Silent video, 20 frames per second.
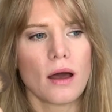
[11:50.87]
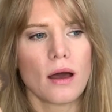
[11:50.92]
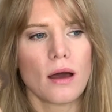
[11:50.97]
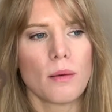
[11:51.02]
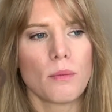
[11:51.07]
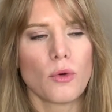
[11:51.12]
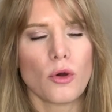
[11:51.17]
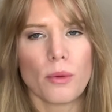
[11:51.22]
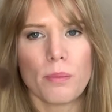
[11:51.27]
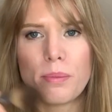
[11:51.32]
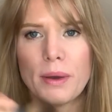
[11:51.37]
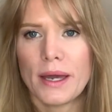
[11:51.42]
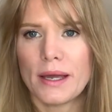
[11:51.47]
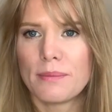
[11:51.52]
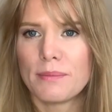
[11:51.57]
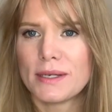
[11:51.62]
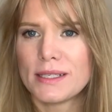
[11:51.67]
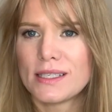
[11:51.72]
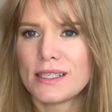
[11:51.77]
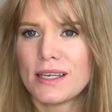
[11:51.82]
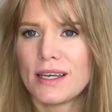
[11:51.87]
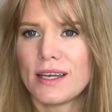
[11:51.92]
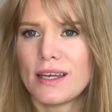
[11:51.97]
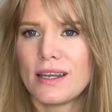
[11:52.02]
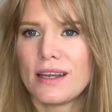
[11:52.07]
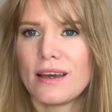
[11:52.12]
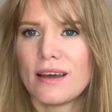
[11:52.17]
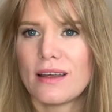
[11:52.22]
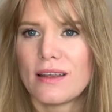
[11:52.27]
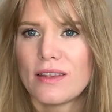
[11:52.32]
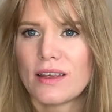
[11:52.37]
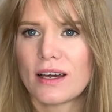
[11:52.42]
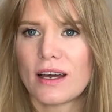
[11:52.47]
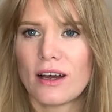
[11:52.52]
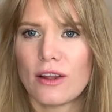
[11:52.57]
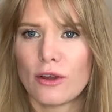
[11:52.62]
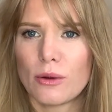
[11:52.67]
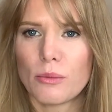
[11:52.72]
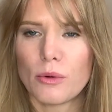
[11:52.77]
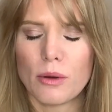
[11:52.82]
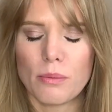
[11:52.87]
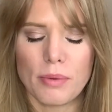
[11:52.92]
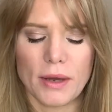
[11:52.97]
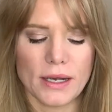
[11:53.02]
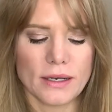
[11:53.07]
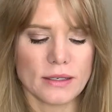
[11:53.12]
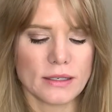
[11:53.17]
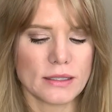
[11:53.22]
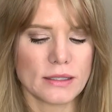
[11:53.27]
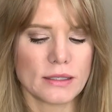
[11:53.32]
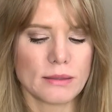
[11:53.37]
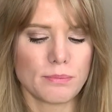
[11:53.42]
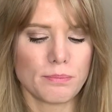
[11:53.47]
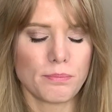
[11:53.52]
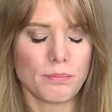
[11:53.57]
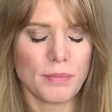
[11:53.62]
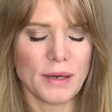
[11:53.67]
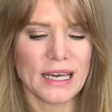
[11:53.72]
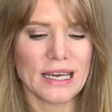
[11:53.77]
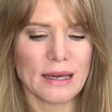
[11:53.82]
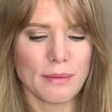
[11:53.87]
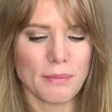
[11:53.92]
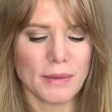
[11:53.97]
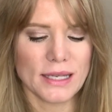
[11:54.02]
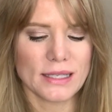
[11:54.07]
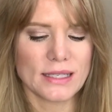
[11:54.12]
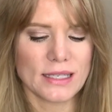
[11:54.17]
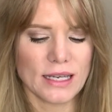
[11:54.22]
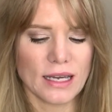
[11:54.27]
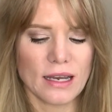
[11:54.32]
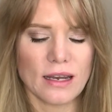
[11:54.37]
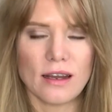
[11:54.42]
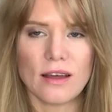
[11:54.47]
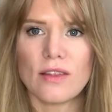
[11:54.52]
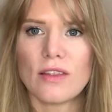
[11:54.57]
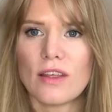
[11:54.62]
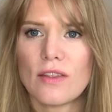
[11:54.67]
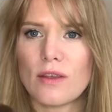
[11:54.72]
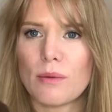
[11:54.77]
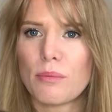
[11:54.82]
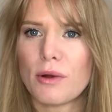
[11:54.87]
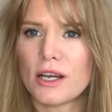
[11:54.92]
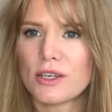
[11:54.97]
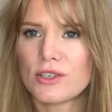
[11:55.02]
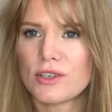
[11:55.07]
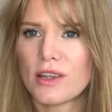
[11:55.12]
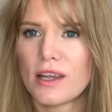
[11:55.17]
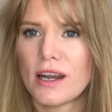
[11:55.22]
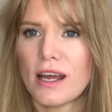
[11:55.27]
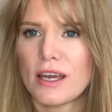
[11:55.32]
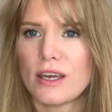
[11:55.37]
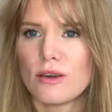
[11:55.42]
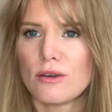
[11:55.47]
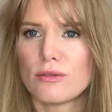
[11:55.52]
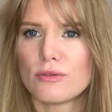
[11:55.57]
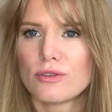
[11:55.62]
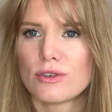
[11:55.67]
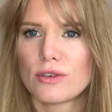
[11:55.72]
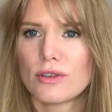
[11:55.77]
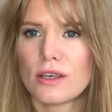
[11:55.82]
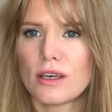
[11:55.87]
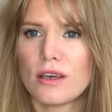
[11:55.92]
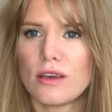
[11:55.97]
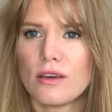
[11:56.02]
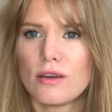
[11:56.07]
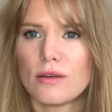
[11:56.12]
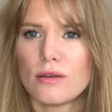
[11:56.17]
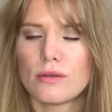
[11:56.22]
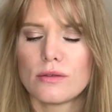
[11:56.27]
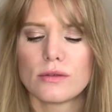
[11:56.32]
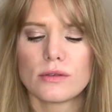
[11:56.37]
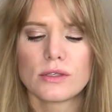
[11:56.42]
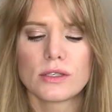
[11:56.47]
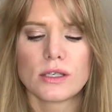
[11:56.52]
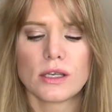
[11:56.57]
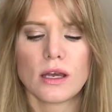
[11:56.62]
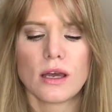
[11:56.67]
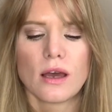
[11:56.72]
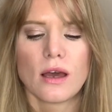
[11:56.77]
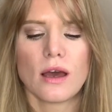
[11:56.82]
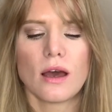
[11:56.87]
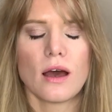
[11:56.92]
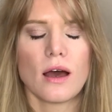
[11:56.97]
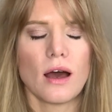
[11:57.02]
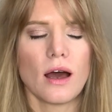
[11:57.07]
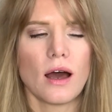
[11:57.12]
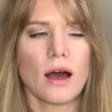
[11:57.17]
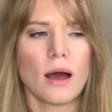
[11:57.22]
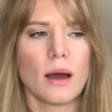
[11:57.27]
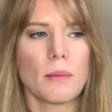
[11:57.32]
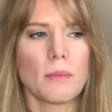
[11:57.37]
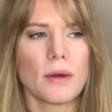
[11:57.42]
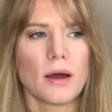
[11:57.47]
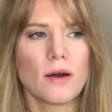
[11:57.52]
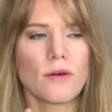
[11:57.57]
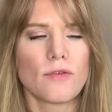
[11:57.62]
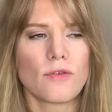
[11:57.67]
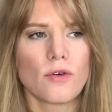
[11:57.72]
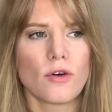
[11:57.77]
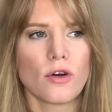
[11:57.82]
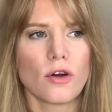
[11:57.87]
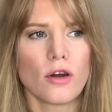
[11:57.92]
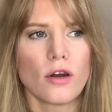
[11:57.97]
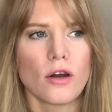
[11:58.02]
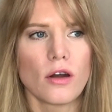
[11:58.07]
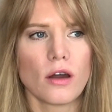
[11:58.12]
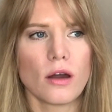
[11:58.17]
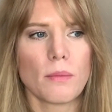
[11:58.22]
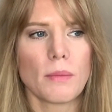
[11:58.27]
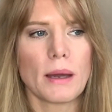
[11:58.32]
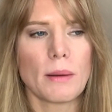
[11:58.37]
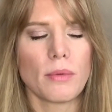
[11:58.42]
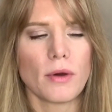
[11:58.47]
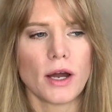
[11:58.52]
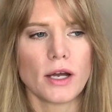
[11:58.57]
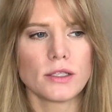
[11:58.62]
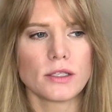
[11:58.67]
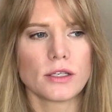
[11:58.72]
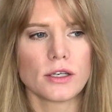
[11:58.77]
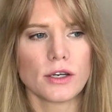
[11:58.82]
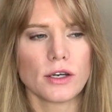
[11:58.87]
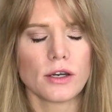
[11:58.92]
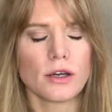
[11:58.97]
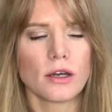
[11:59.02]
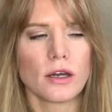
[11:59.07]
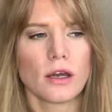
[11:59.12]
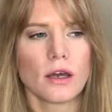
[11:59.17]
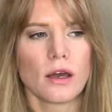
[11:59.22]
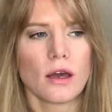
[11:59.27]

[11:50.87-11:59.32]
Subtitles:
more pigmented, the color more pigmented than the brush that I usually use for my bronzer.